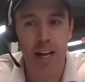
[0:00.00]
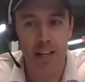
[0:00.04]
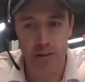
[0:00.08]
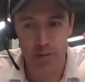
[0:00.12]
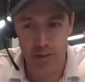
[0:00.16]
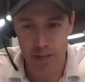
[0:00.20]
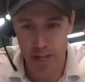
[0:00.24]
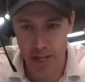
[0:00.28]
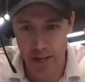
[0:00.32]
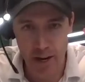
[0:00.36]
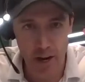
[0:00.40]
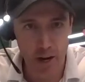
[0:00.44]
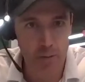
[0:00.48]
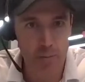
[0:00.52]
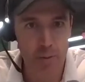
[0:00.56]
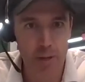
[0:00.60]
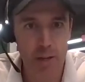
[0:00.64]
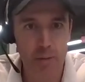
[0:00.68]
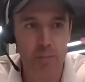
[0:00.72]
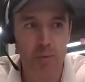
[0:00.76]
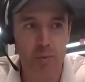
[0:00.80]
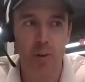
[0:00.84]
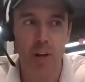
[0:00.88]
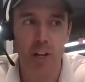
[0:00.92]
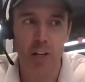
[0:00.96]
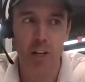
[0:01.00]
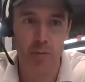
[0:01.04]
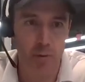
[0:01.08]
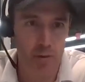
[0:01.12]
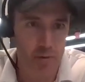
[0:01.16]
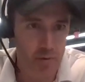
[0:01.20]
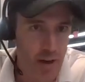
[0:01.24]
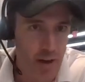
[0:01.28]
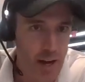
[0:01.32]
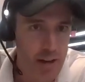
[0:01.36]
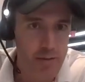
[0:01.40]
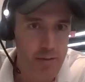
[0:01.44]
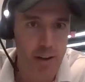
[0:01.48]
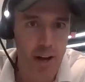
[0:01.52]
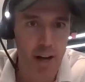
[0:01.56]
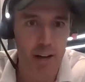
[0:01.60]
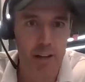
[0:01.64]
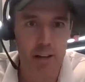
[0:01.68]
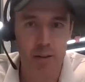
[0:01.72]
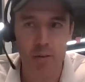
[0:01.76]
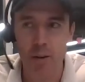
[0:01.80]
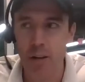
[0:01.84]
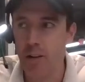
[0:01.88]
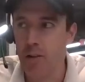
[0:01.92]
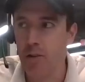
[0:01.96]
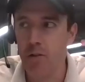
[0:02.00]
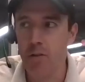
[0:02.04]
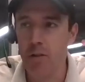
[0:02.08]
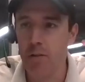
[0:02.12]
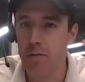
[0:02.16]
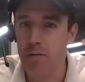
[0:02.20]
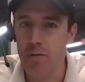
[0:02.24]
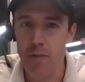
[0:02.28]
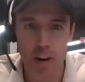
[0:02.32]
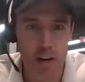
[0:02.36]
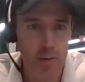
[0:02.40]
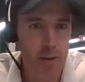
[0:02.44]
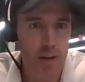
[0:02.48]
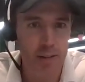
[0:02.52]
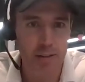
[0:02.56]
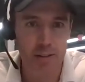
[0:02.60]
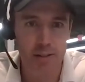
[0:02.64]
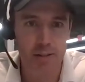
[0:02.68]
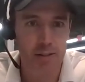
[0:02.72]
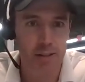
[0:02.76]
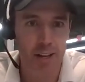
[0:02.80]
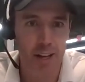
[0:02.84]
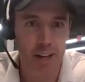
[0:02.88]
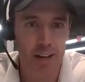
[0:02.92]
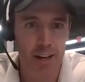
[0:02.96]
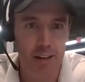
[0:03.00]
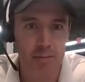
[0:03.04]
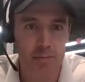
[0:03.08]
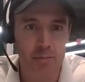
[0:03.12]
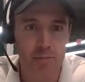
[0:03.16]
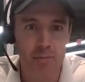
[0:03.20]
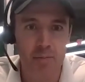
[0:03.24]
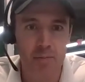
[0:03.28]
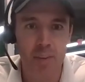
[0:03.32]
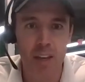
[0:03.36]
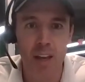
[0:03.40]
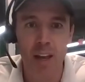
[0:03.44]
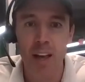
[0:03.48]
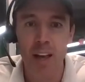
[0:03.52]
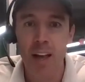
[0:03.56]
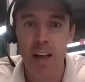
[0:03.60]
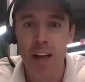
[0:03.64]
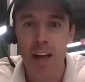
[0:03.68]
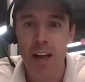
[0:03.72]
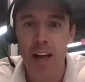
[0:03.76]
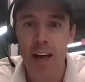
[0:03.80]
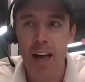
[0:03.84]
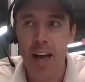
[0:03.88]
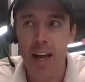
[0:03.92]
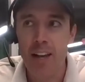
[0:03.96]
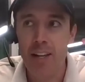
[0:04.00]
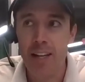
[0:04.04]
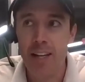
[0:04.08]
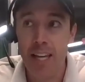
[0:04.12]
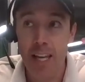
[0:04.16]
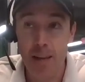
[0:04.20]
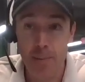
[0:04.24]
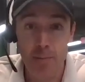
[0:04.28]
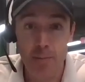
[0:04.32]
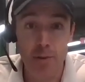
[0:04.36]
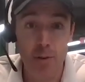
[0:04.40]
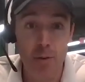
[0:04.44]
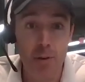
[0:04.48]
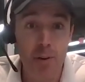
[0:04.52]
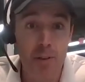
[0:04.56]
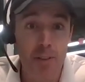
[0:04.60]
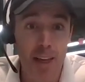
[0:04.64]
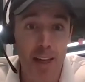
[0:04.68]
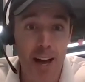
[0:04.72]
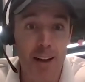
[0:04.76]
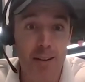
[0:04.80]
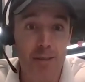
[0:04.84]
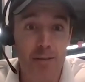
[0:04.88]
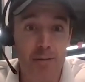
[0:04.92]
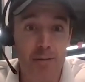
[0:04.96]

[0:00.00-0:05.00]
and you take care of people and you provide value and you do the very best that you can. And you keep doing